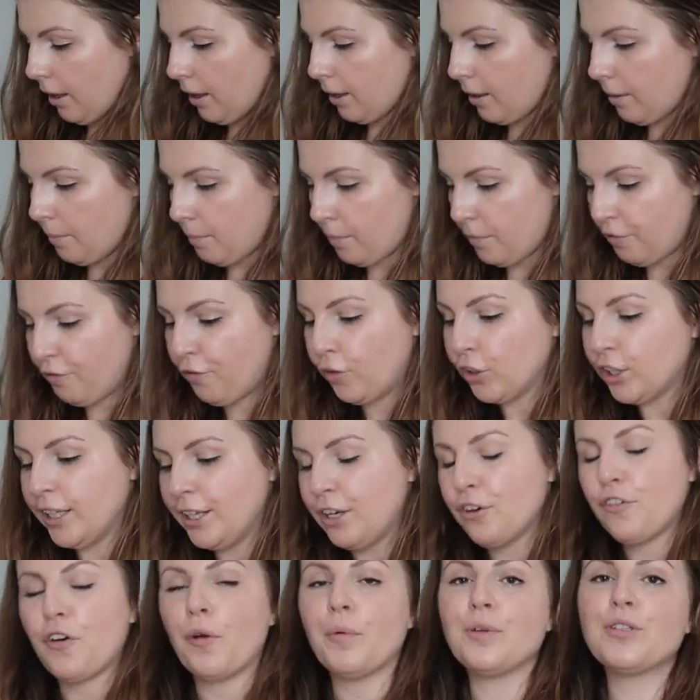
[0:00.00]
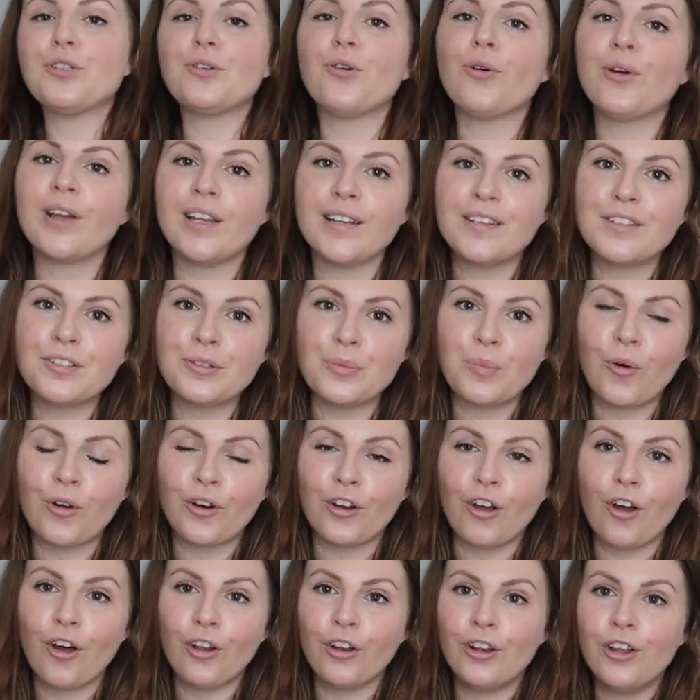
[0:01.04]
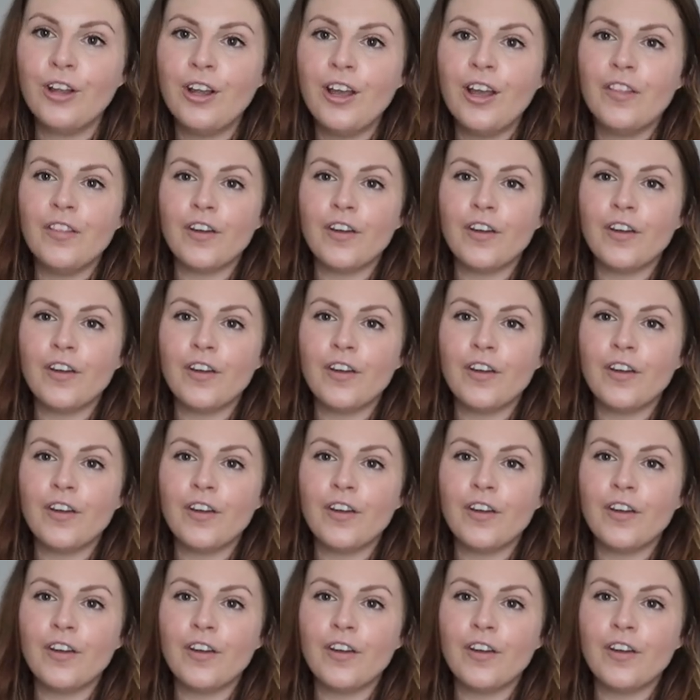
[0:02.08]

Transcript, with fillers: um, funnily enough, I was talking to someone on